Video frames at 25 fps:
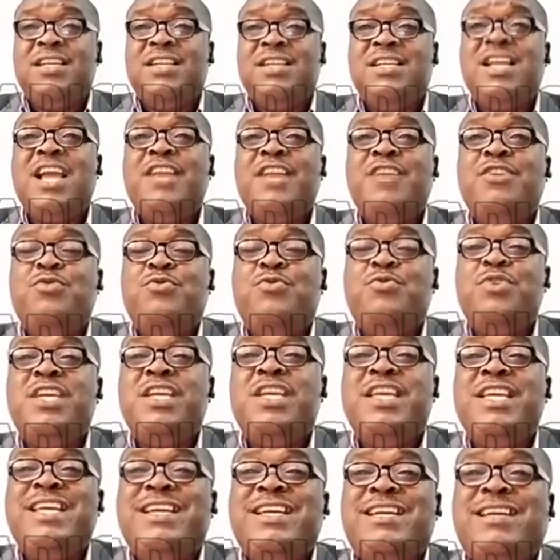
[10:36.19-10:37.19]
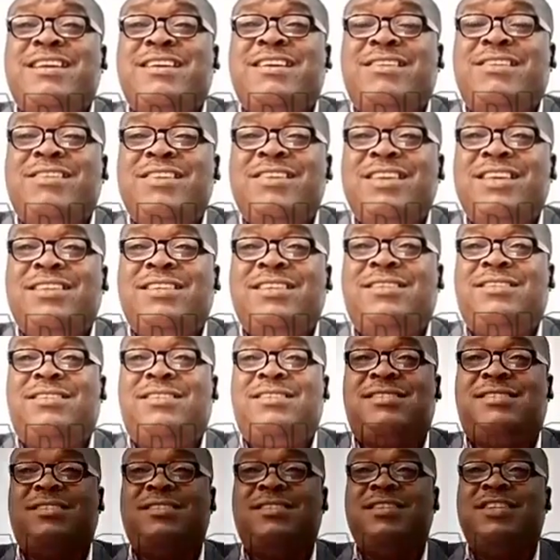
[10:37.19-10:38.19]
Then you increase
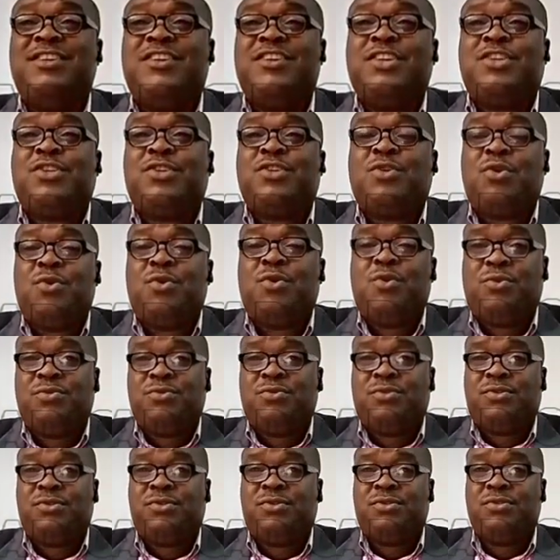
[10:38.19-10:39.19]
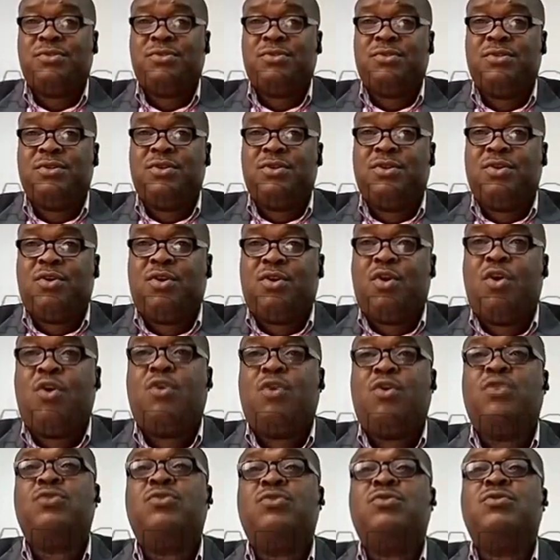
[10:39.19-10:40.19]
the returns
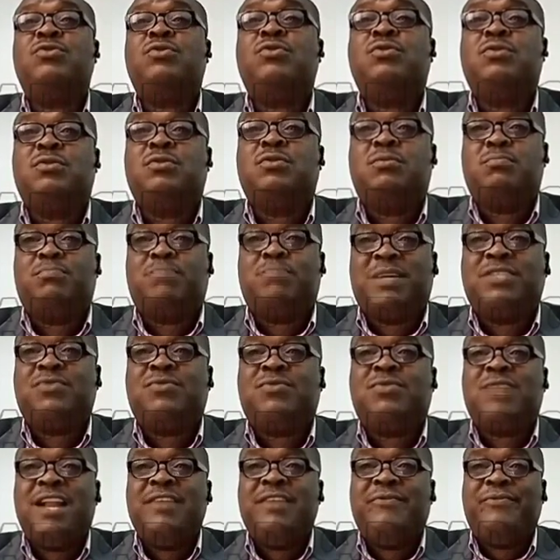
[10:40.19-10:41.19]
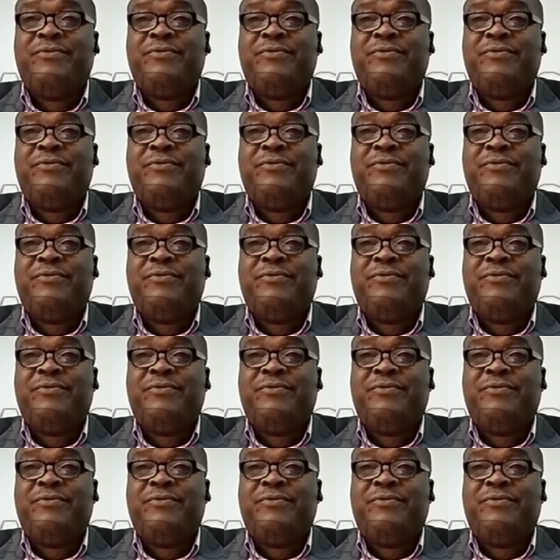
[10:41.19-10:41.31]
on particularly